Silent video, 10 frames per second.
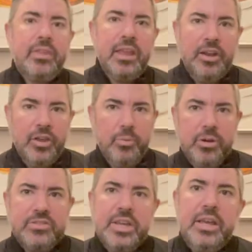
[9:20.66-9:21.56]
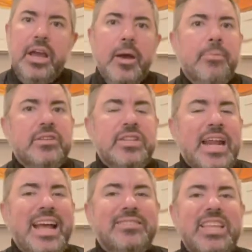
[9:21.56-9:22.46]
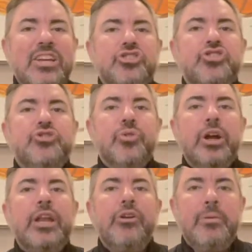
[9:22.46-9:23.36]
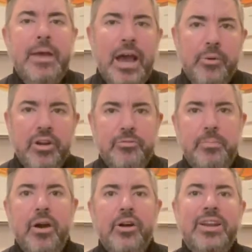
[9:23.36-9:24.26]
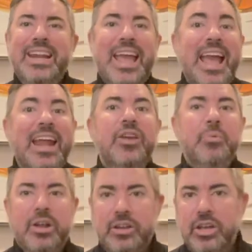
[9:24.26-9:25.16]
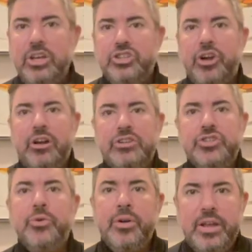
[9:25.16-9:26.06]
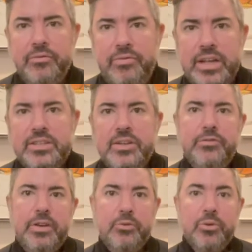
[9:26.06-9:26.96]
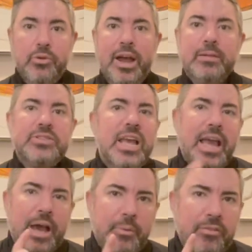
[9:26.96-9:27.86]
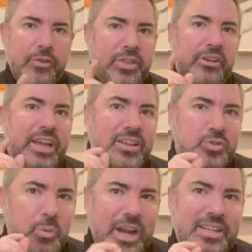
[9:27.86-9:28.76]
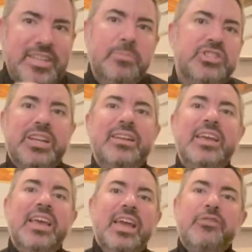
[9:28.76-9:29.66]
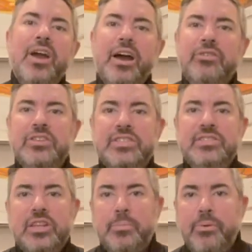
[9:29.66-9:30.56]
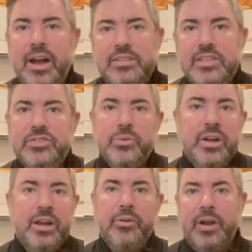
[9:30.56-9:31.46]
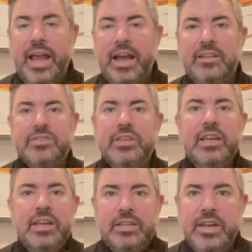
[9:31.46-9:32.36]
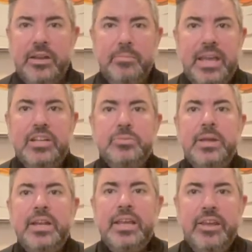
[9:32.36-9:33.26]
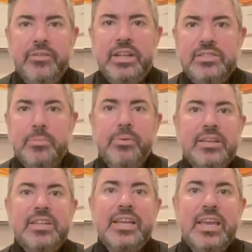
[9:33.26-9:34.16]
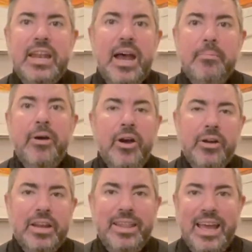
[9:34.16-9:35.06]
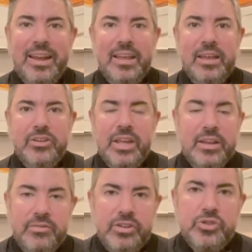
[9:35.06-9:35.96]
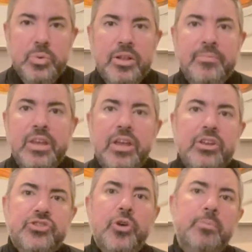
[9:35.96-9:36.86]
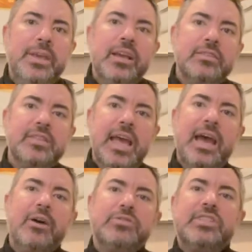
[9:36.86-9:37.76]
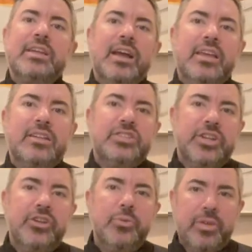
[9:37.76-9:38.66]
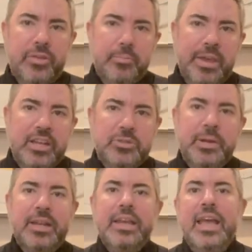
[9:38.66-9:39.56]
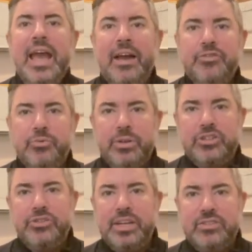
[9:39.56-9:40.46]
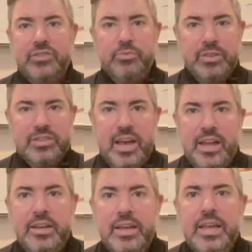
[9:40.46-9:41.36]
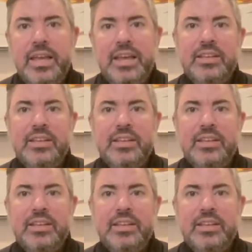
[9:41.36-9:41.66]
In other words, a president has the extraordinary power of pardoning anyone charged or convicted of federal crimes. However, there is one exception. If Congress is in the process or has done impeachment hearings, a president cannot pardon that individual. So because the House did not continue with impeachment after Richard Nixon resigned, his